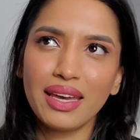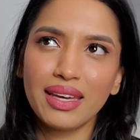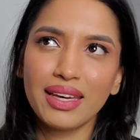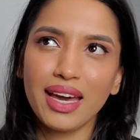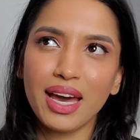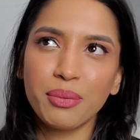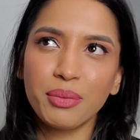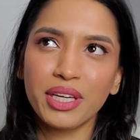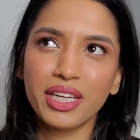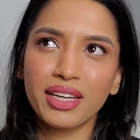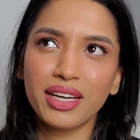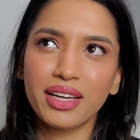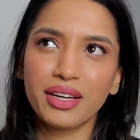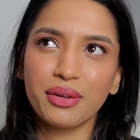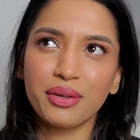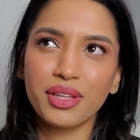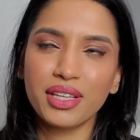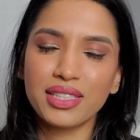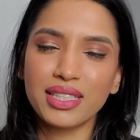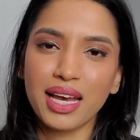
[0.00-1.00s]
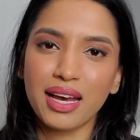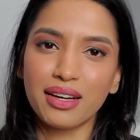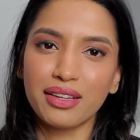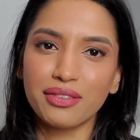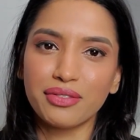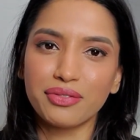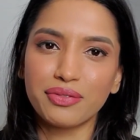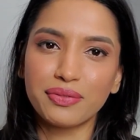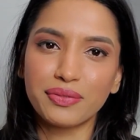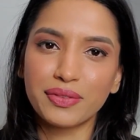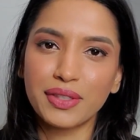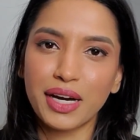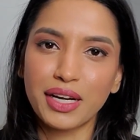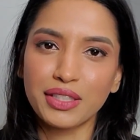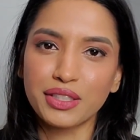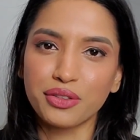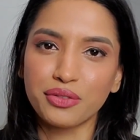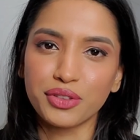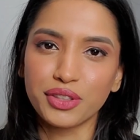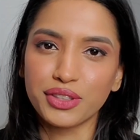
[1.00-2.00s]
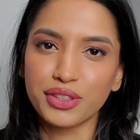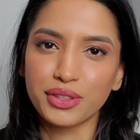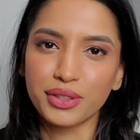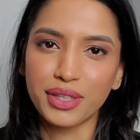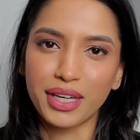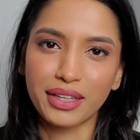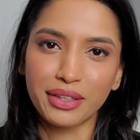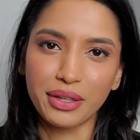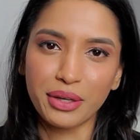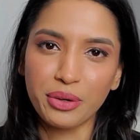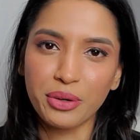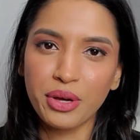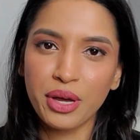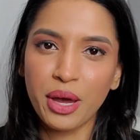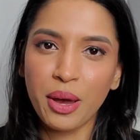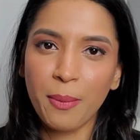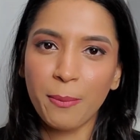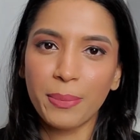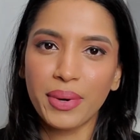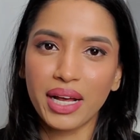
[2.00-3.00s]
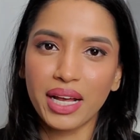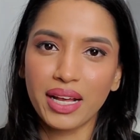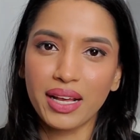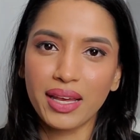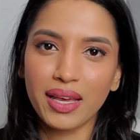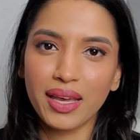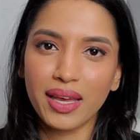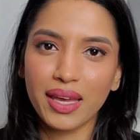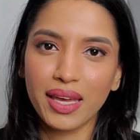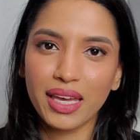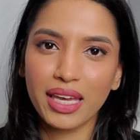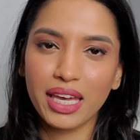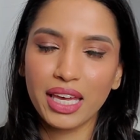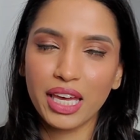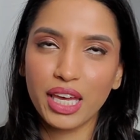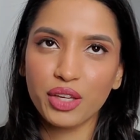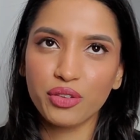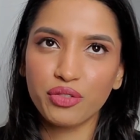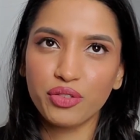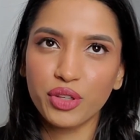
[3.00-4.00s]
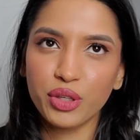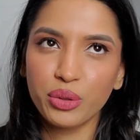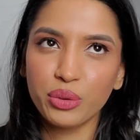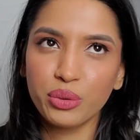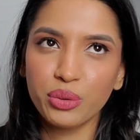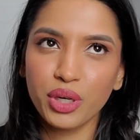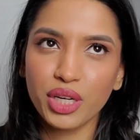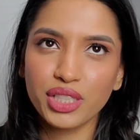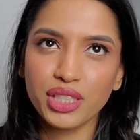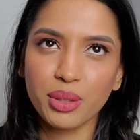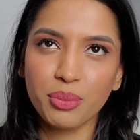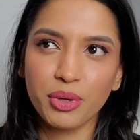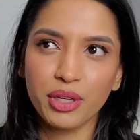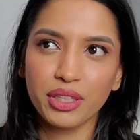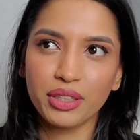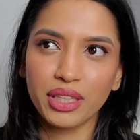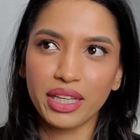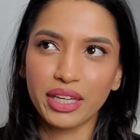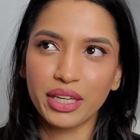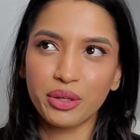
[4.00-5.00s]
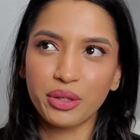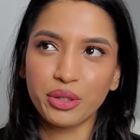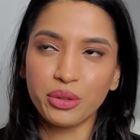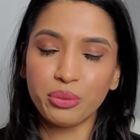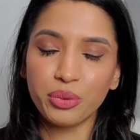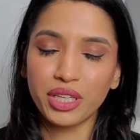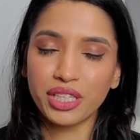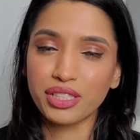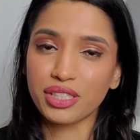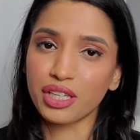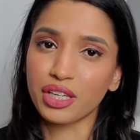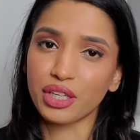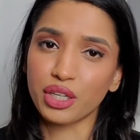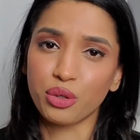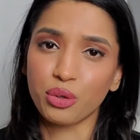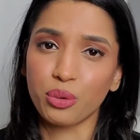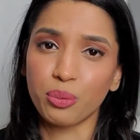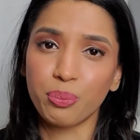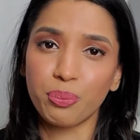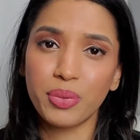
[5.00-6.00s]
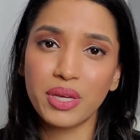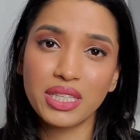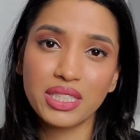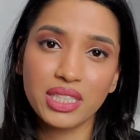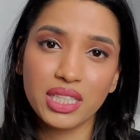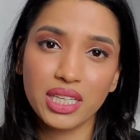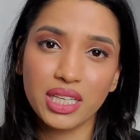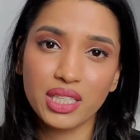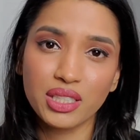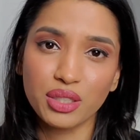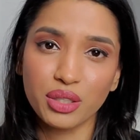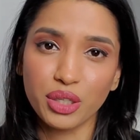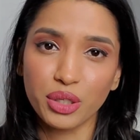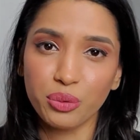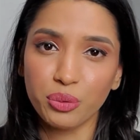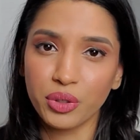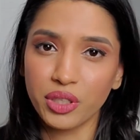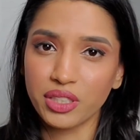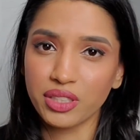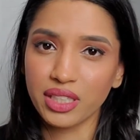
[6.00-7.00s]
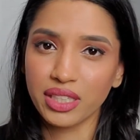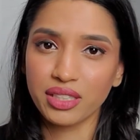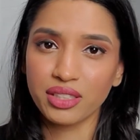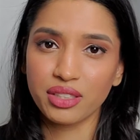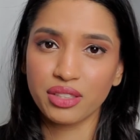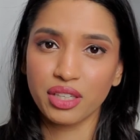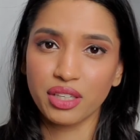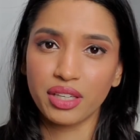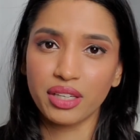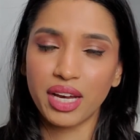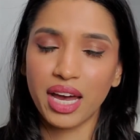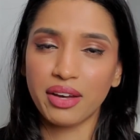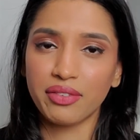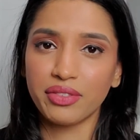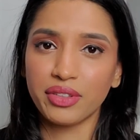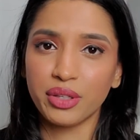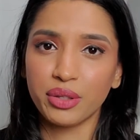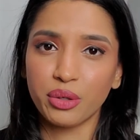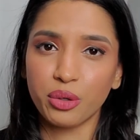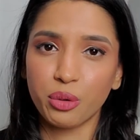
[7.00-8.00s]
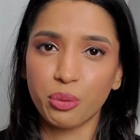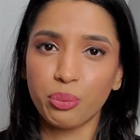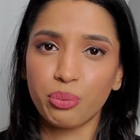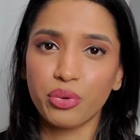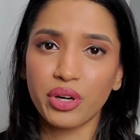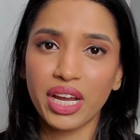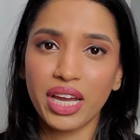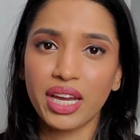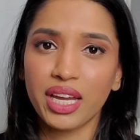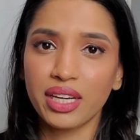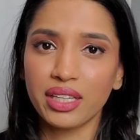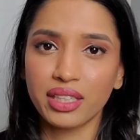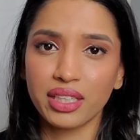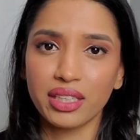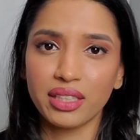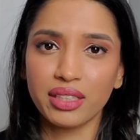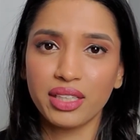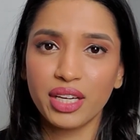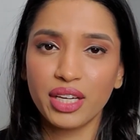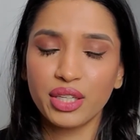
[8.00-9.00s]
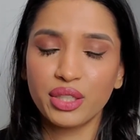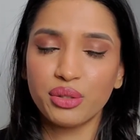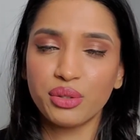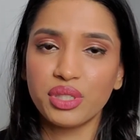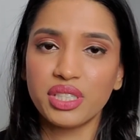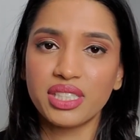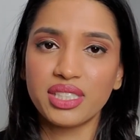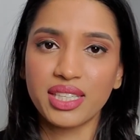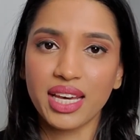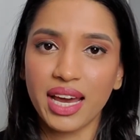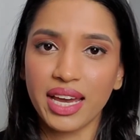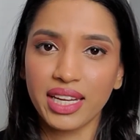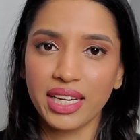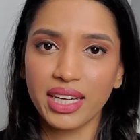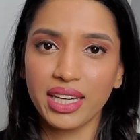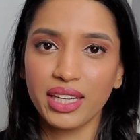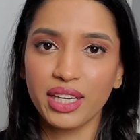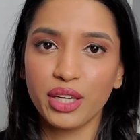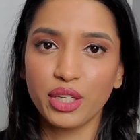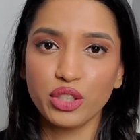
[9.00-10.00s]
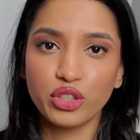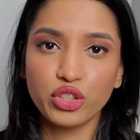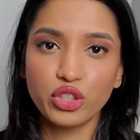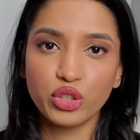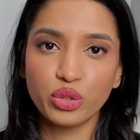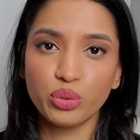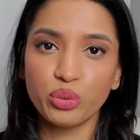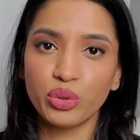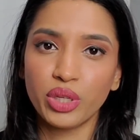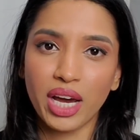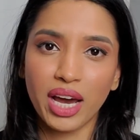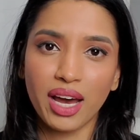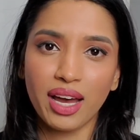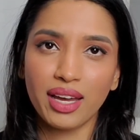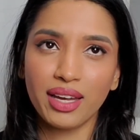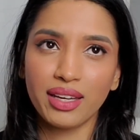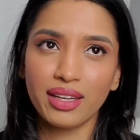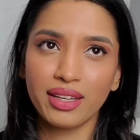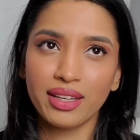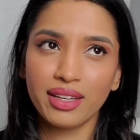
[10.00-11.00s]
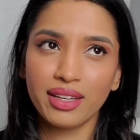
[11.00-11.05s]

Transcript: I mean, I know that's kind of controversial, I don't know, but if you are someone like, you want to start your own business, or you want to like have your own brand and do designing, do not,